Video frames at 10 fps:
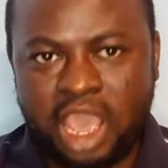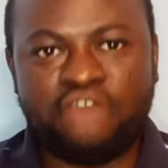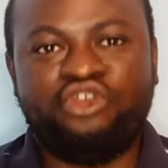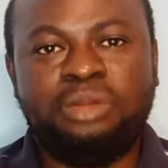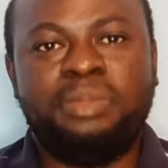
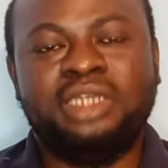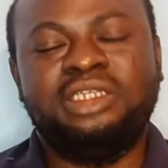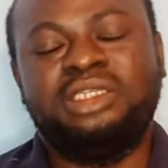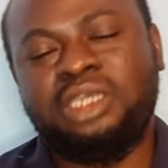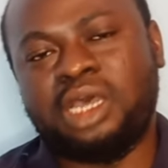
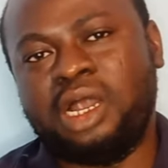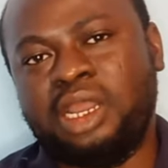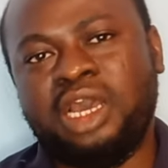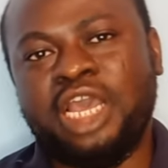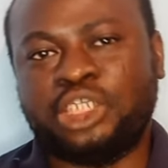everybody's
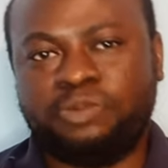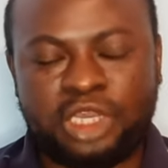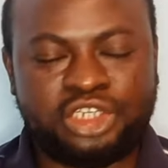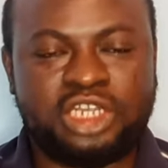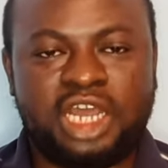career,
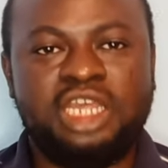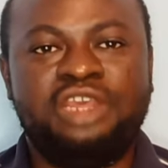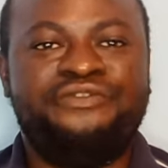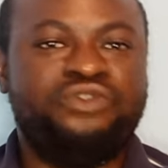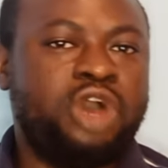
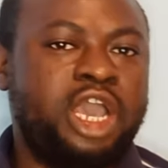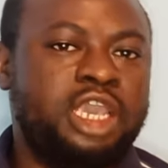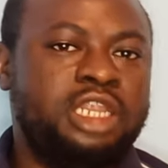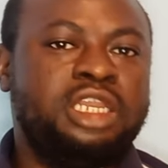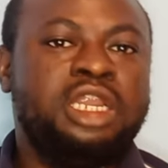especially if you
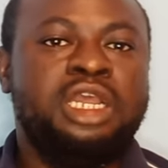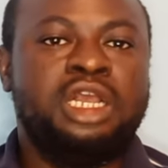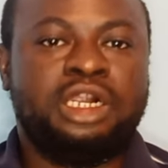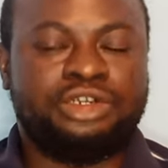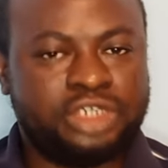are in
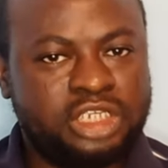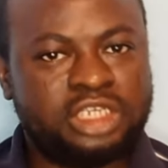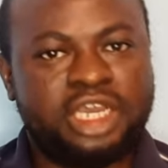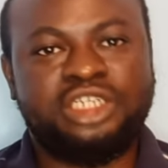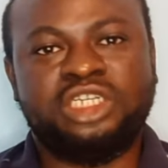
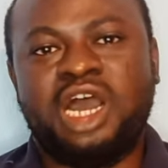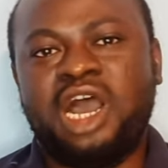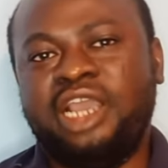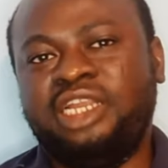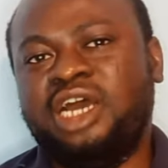
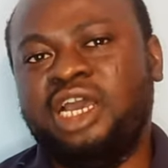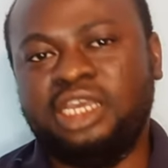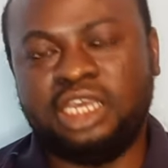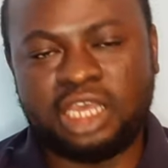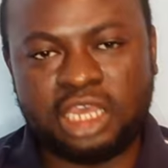researcher,
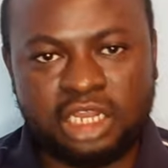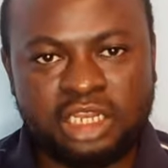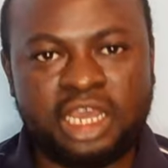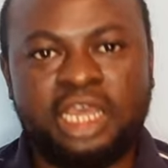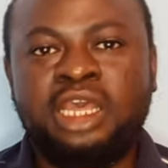either
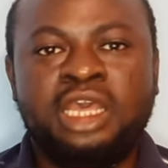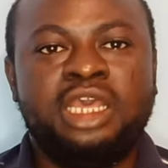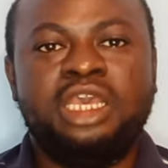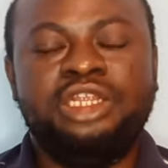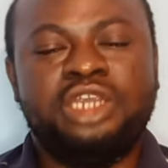in the
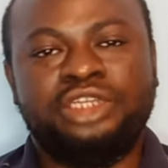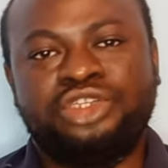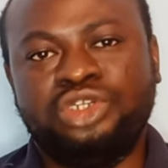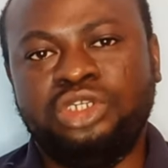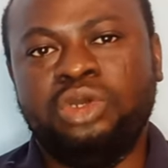
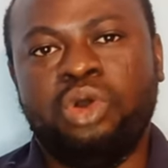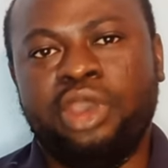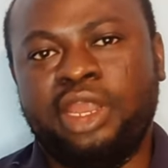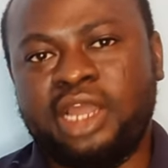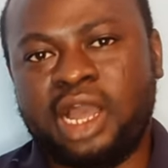industry
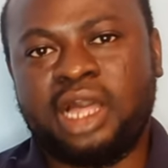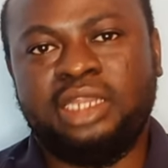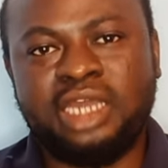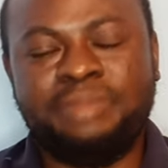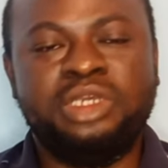or in the
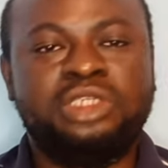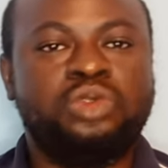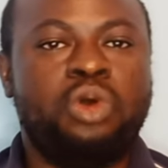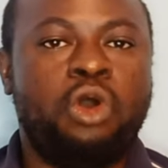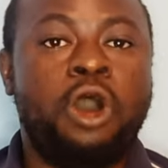
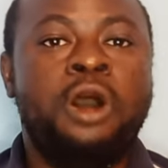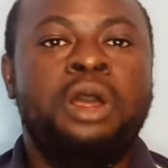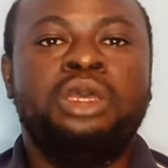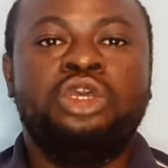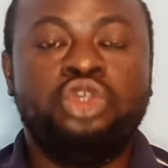academics,
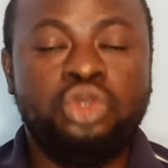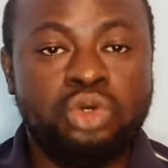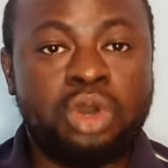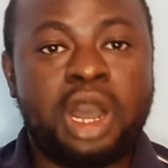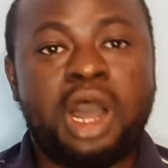or
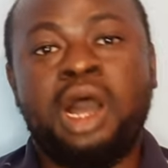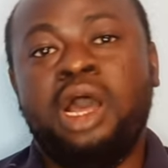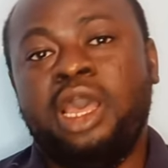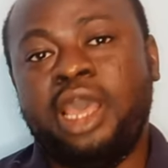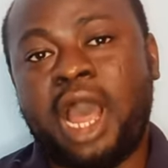you
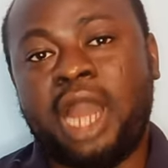are